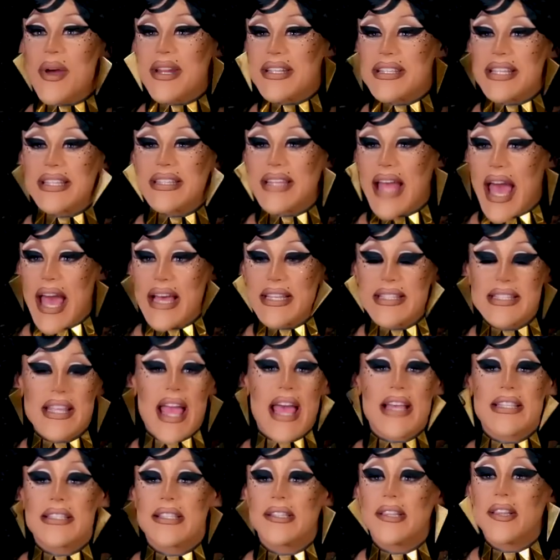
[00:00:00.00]
wanted to last
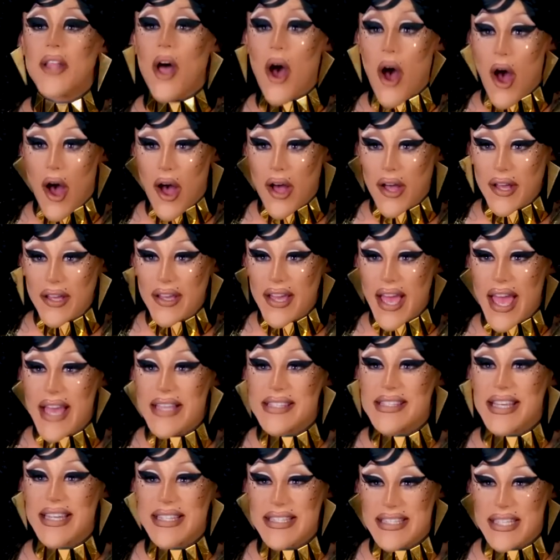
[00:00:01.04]
as long
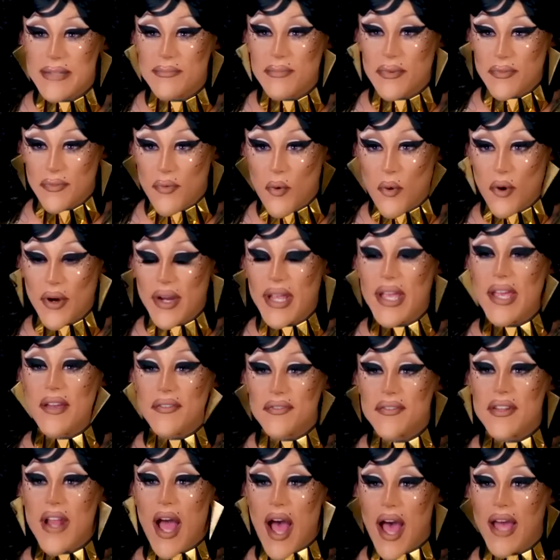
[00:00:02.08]
as I did before,
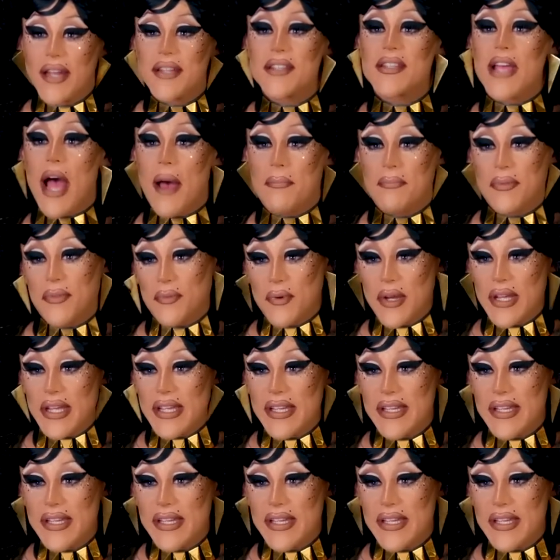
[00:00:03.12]
if not top 3.